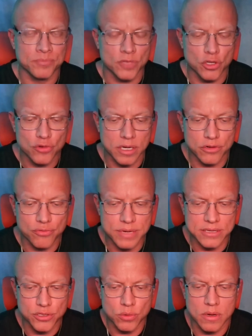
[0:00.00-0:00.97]
you're trying to
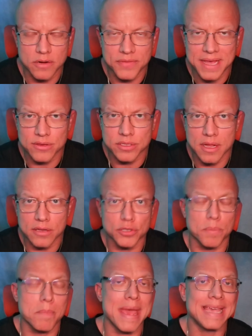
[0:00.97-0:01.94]
create two hundred thousand
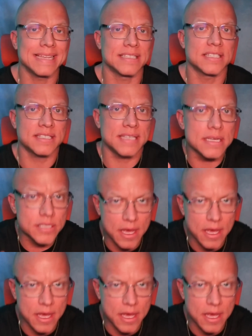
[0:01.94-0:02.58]
dollars, make it six